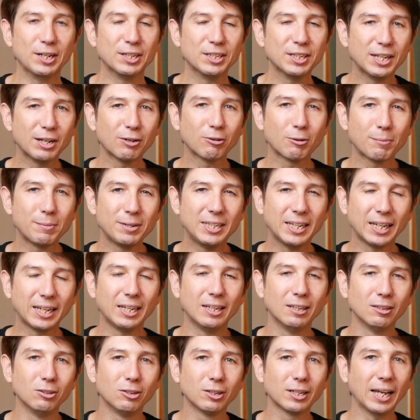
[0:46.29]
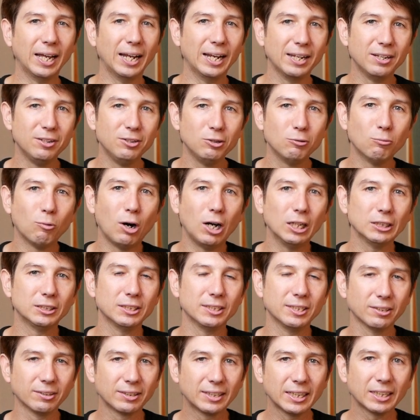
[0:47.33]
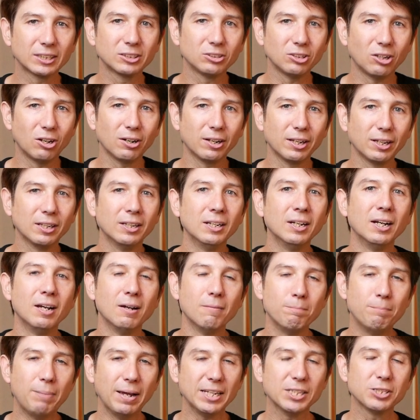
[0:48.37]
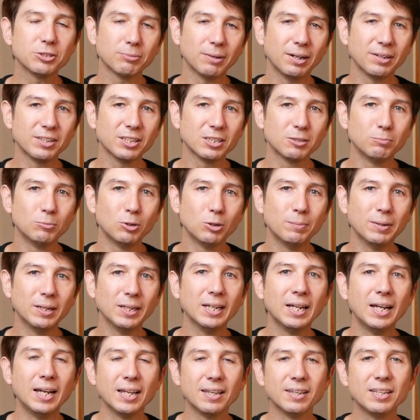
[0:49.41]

and today we're going to be taking a look at a new watch that they're kickstarting based around this movement.